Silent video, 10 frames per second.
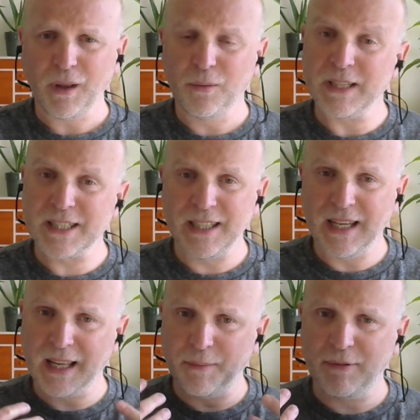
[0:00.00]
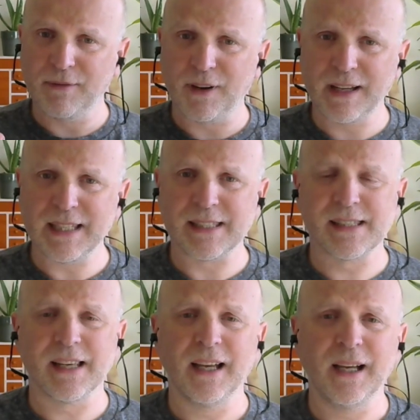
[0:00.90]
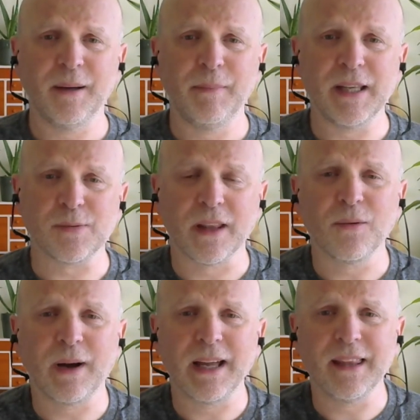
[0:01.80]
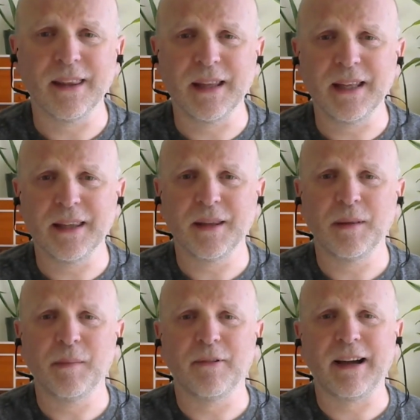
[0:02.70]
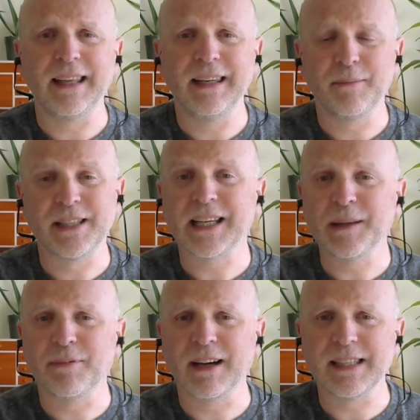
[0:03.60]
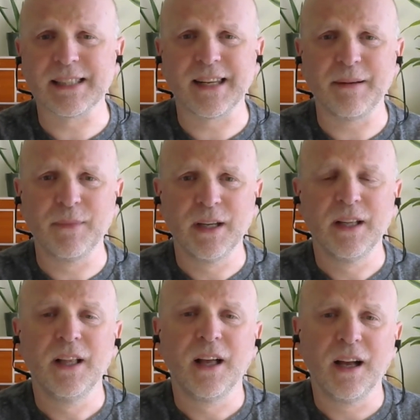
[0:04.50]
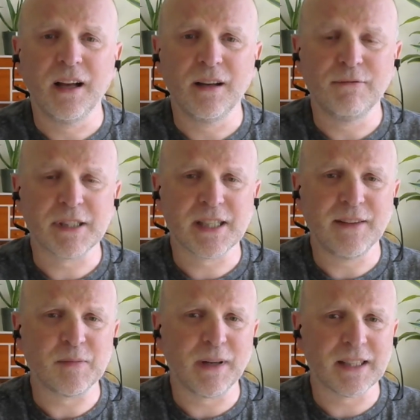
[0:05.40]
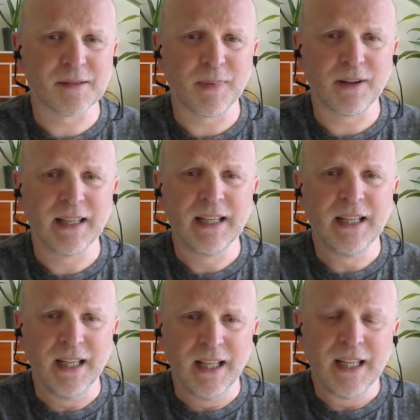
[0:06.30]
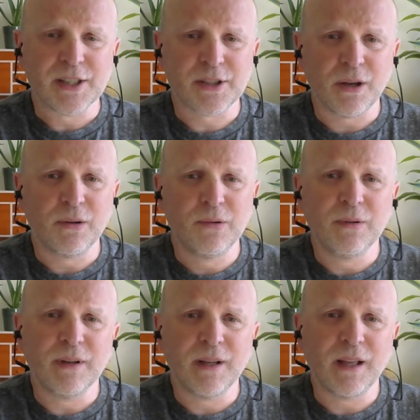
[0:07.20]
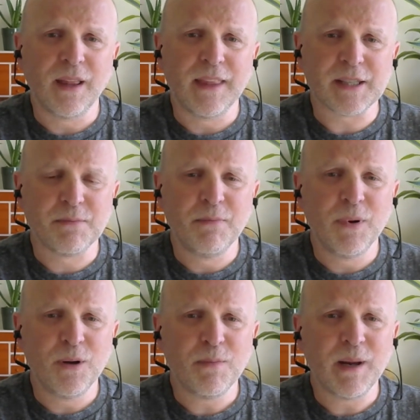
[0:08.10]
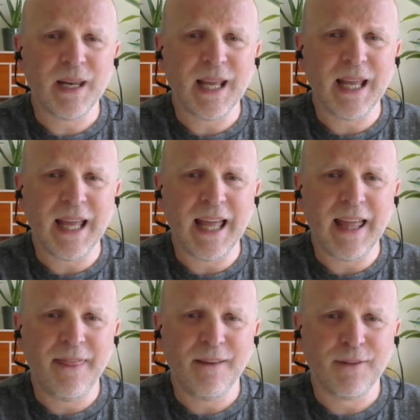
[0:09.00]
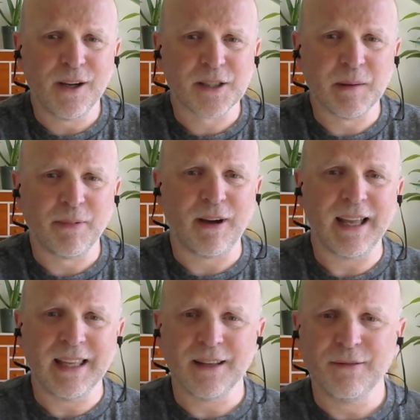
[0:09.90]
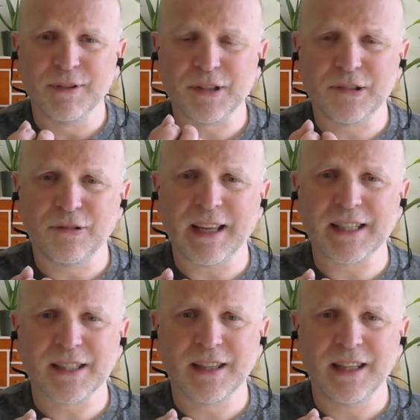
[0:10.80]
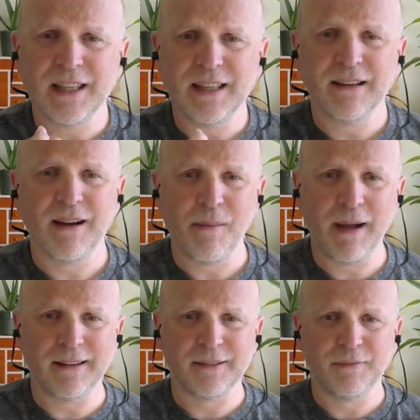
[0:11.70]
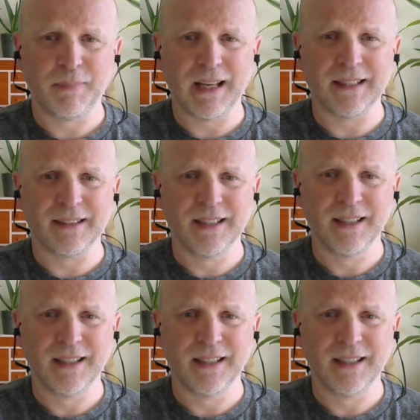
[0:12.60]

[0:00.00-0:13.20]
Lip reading: which provides, it's one of the ways that the brain, particularly the brainstem, receives blood supply. So this movement in the vertebrae restricts the amount of blood